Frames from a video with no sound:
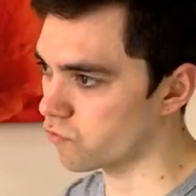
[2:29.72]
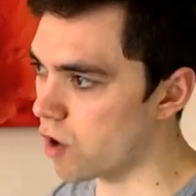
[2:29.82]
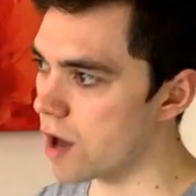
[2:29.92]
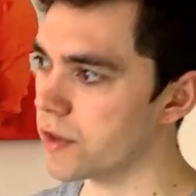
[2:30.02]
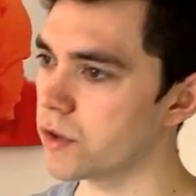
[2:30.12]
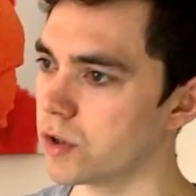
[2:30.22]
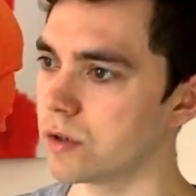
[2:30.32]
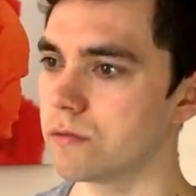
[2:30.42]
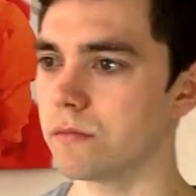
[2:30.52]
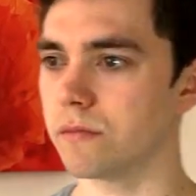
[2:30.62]
Rather
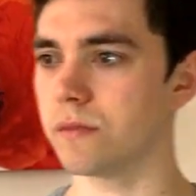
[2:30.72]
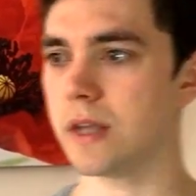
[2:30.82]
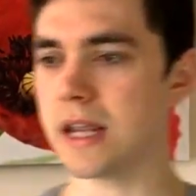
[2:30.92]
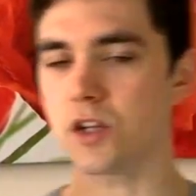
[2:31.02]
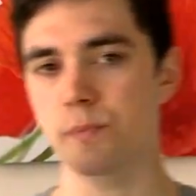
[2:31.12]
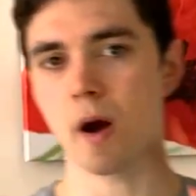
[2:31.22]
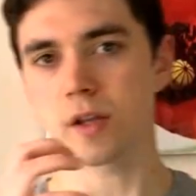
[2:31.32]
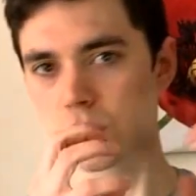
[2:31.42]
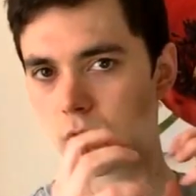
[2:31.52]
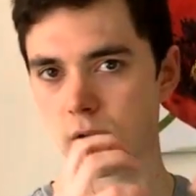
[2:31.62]
than each
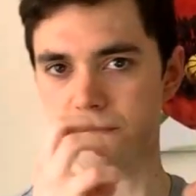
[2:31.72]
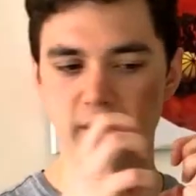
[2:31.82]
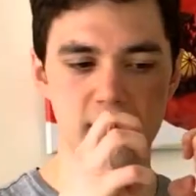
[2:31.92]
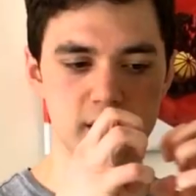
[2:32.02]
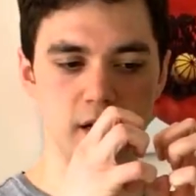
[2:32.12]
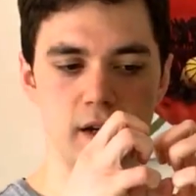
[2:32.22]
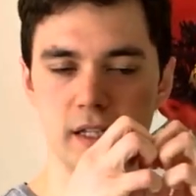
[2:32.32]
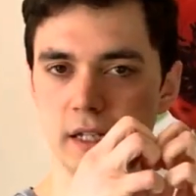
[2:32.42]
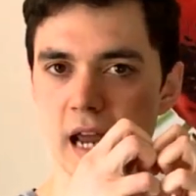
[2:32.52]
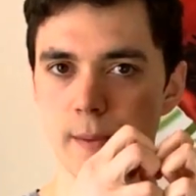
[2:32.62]
particle affecting
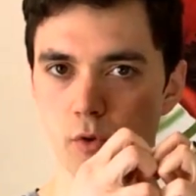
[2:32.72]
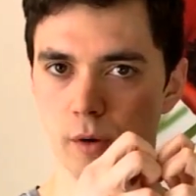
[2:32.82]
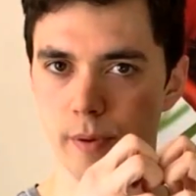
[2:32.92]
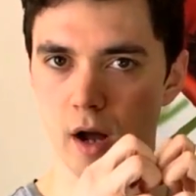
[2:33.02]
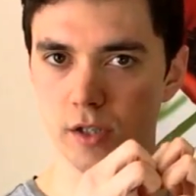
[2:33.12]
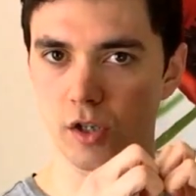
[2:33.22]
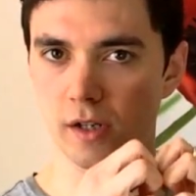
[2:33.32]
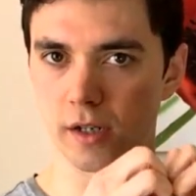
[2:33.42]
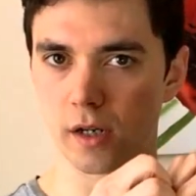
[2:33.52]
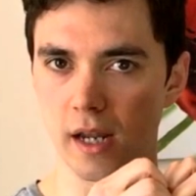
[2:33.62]
its neighbouring particle
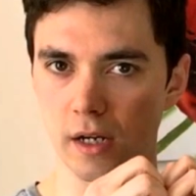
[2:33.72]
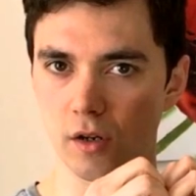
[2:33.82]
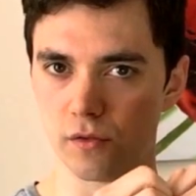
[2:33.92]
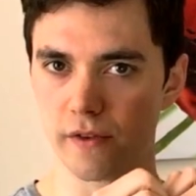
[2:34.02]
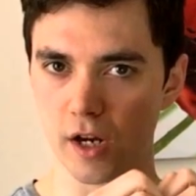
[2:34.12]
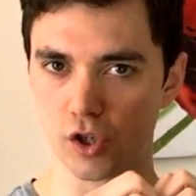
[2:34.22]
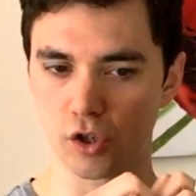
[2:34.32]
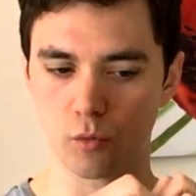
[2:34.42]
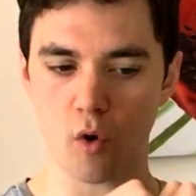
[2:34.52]
in convection,